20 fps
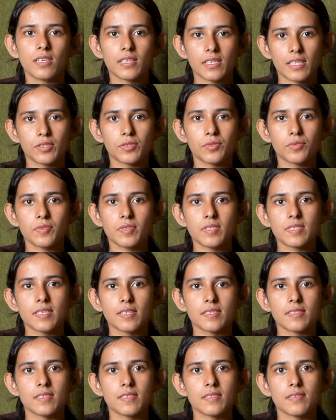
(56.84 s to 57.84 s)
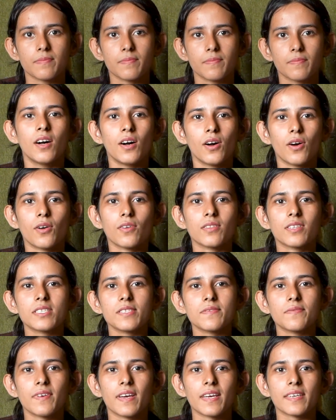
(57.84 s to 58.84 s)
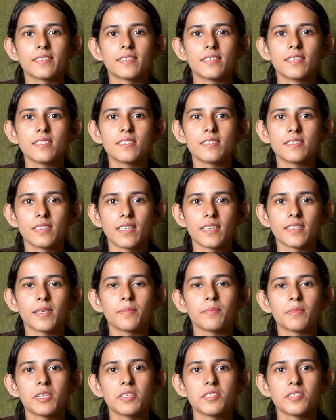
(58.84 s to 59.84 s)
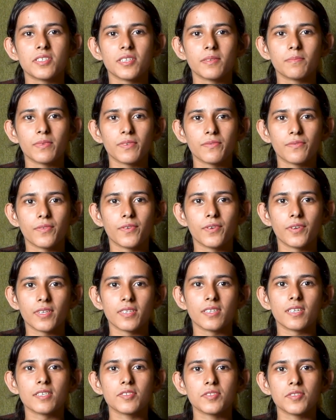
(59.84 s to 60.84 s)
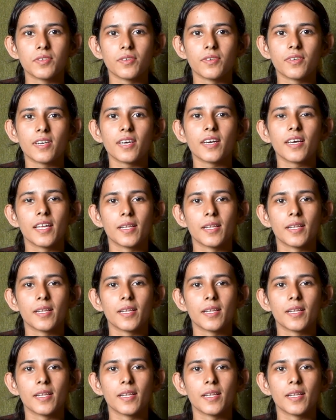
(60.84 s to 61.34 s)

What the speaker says: get through the success. All these factors that I mentioned before in the Ajinorah